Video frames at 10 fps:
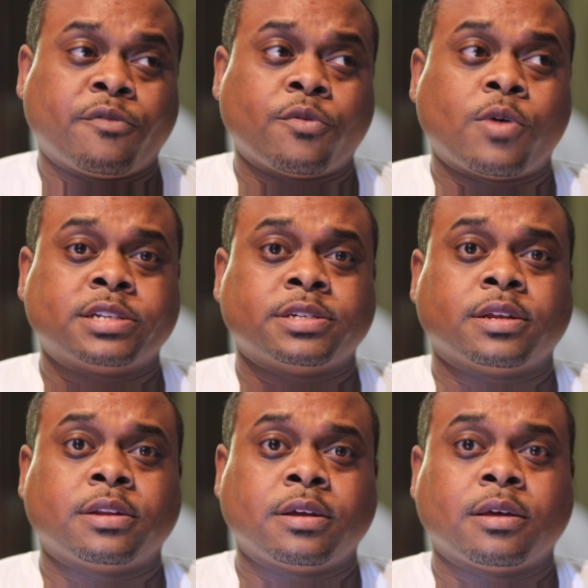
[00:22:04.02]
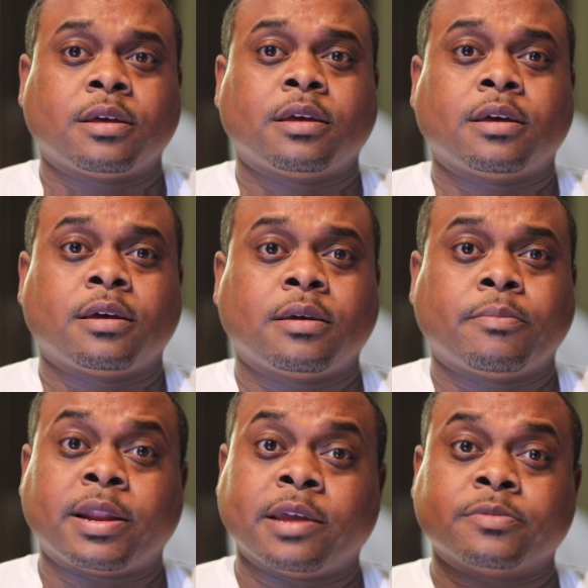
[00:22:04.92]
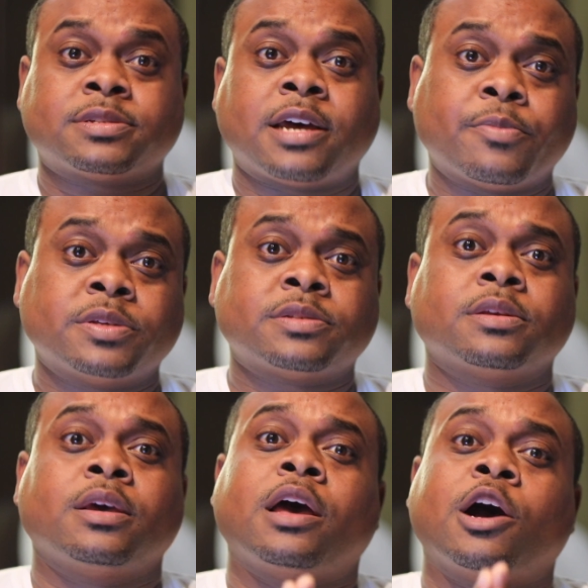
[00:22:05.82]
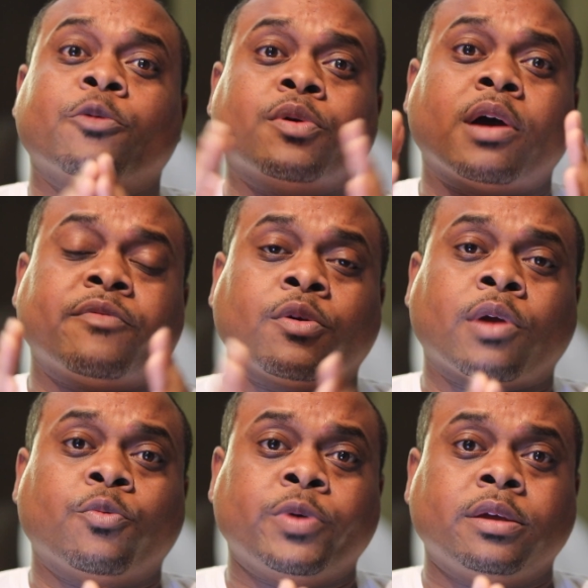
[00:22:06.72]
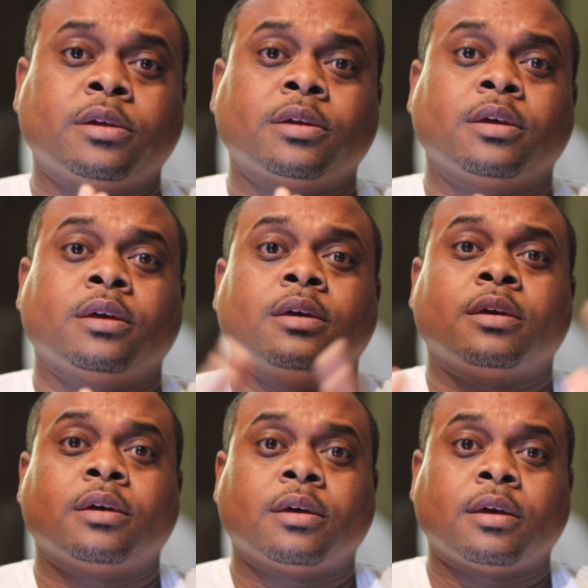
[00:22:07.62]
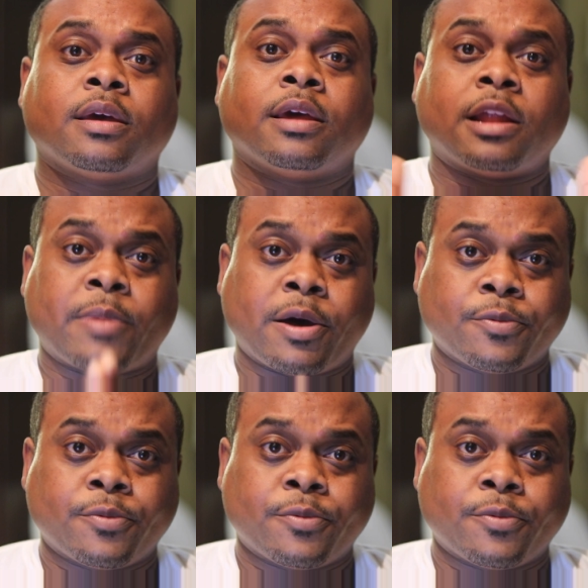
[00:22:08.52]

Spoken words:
for watching. My name is Thomas. I hope you all have a great week, and I'm out.